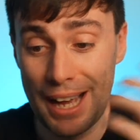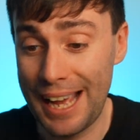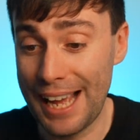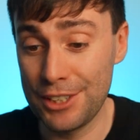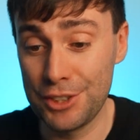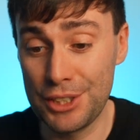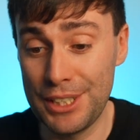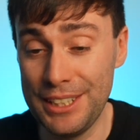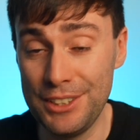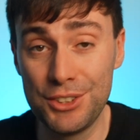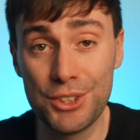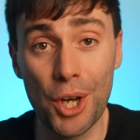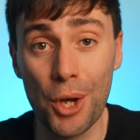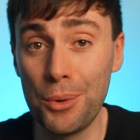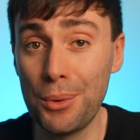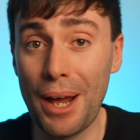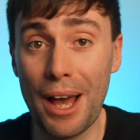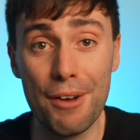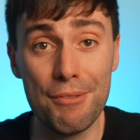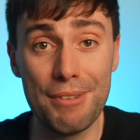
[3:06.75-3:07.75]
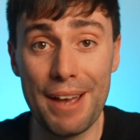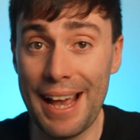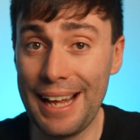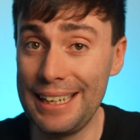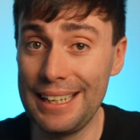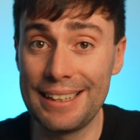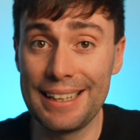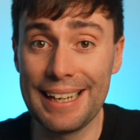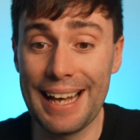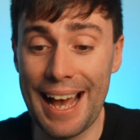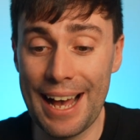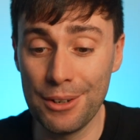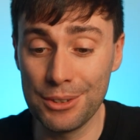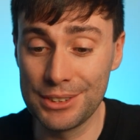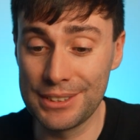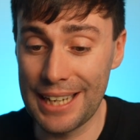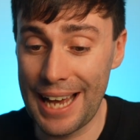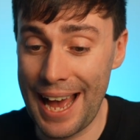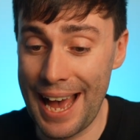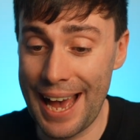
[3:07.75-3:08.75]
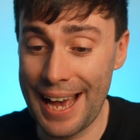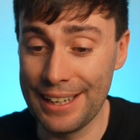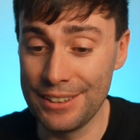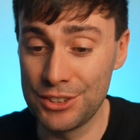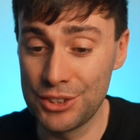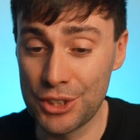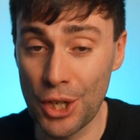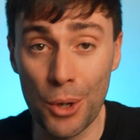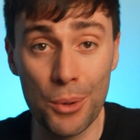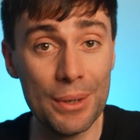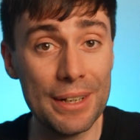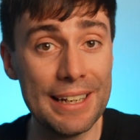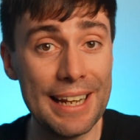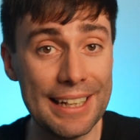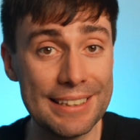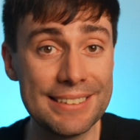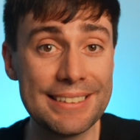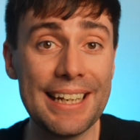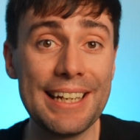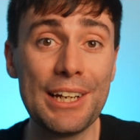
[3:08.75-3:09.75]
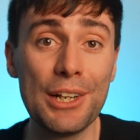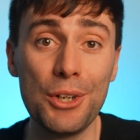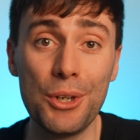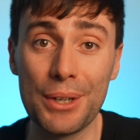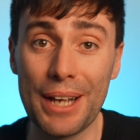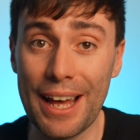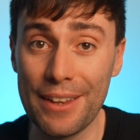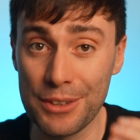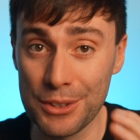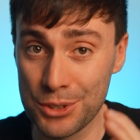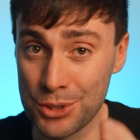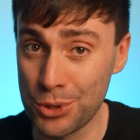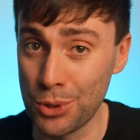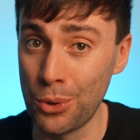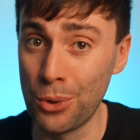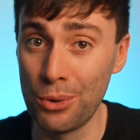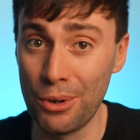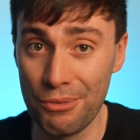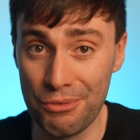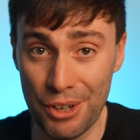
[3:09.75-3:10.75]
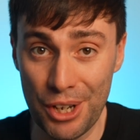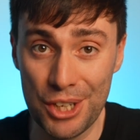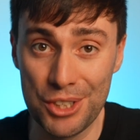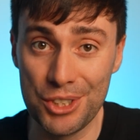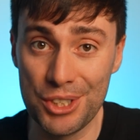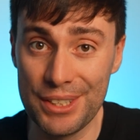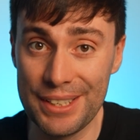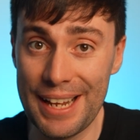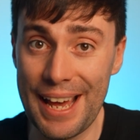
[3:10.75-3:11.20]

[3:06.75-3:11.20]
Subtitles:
I actually don't have anything else to add, so let's take a look at the Sora version